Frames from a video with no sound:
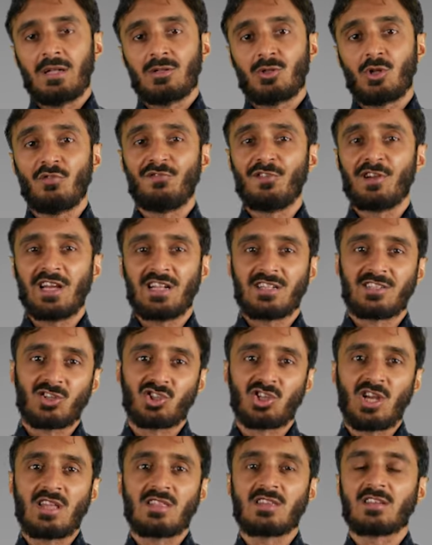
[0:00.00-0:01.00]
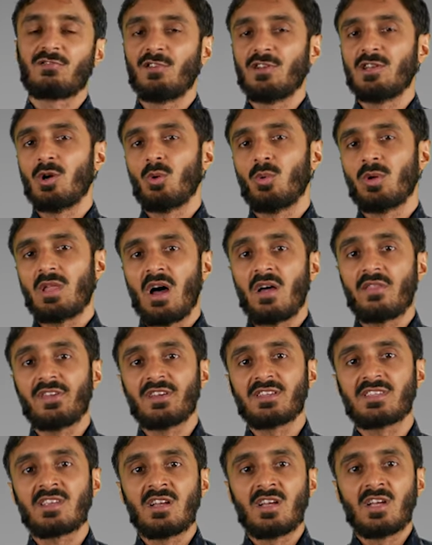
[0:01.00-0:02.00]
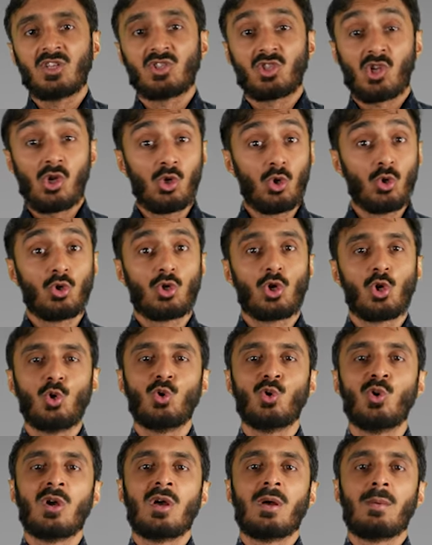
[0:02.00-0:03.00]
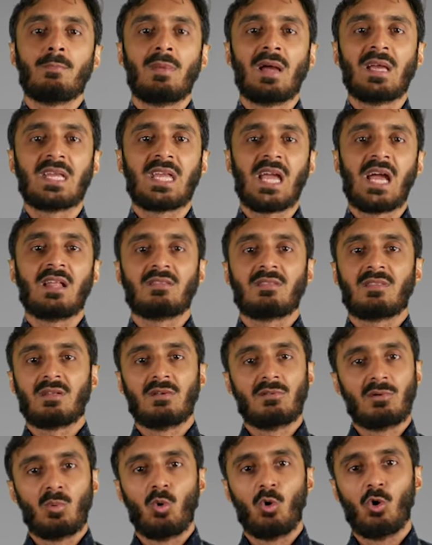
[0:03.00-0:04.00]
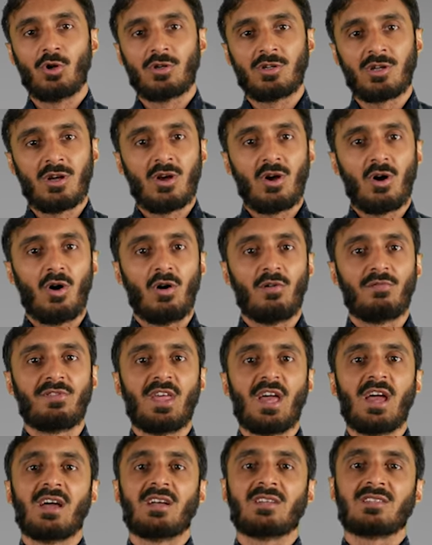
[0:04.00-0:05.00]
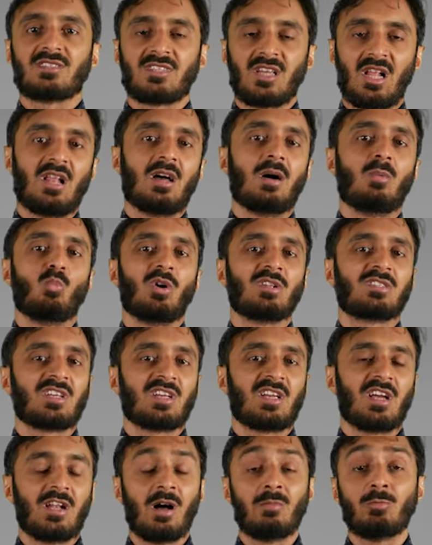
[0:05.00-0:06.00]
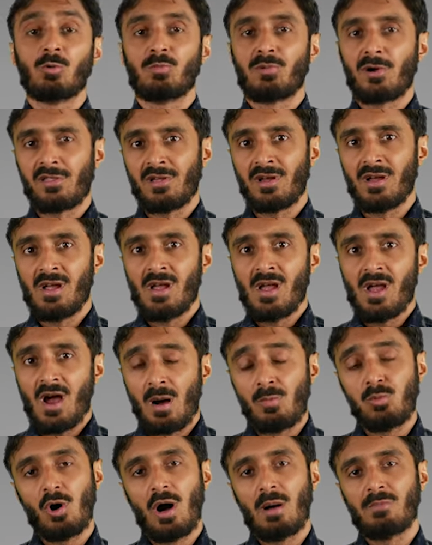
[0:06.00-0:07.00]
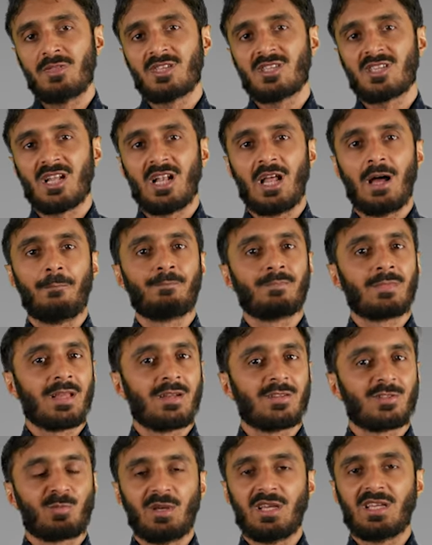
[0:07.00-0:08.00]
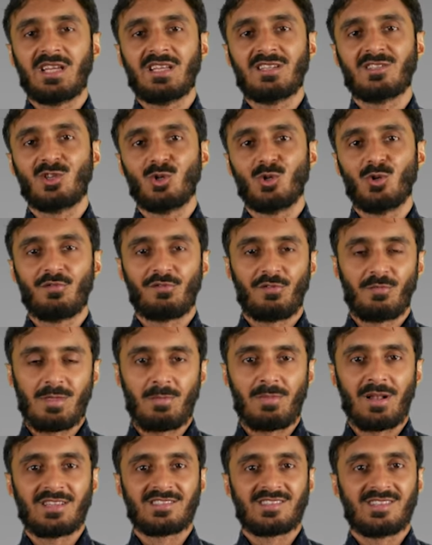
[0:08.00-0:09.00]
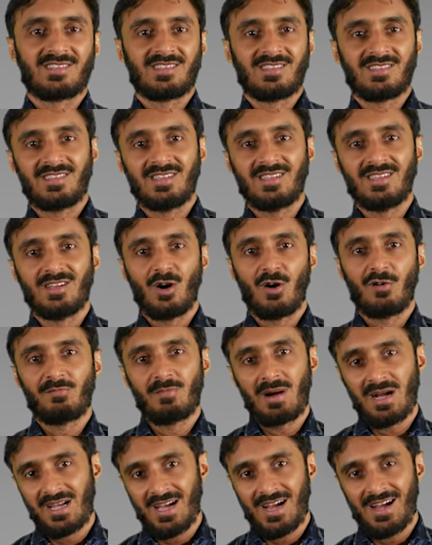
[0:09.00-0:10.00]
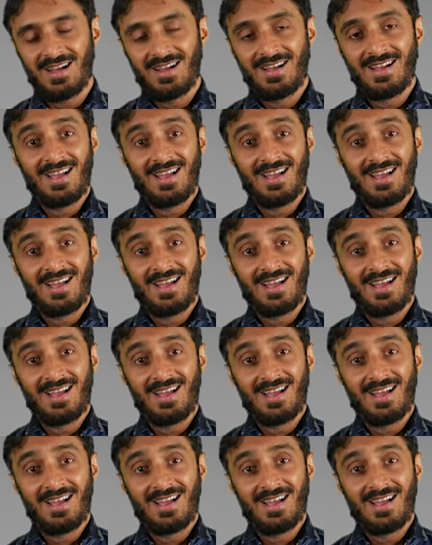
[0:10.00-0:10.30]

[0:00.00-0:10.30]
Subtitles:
Don't forget to share this video with others so you too may get the reward of their salam. Once again, I'm your brother Abu Abdissalam, speaking to you from the blessed city of Mecca.